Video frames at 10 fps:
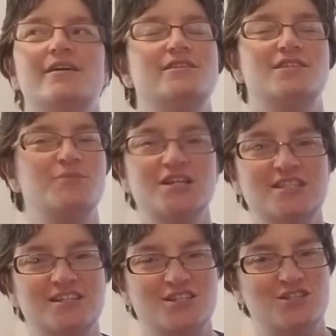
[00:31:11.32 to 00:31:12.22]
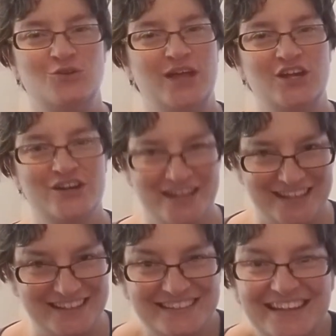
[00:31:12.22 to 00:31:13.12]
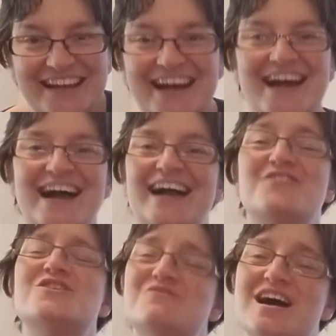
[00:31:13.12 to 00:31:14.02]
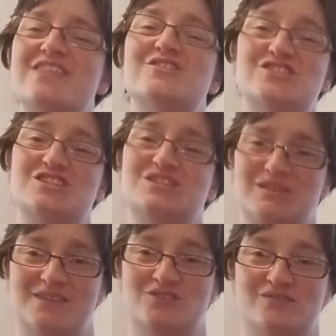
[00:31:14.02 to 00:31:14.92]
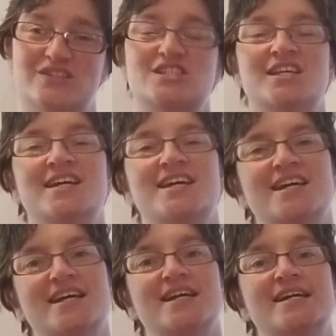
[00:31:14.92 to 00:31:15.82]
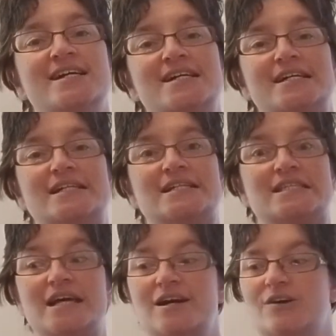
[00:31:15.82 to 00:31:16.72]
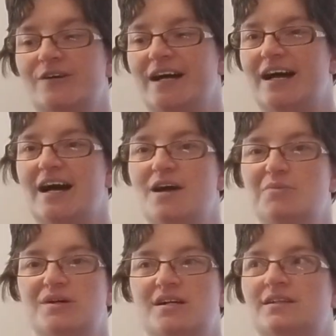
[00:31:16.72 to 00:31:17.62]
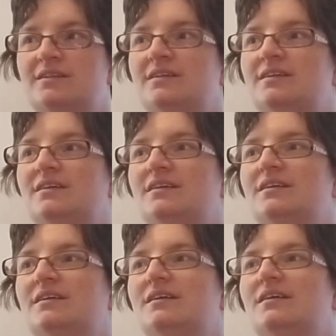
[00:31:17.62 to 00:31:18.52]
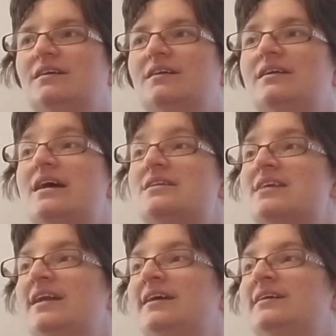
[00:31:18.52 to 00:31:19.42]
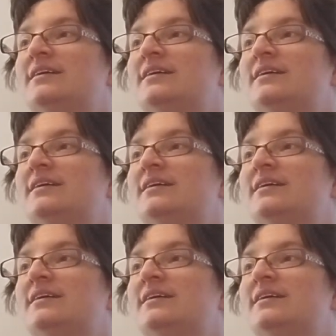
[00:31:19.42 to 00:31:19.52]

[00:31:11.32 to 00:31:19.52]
Some nights I just don't like cooking. I would rather just do leftovers. So, I will... Yes, honey.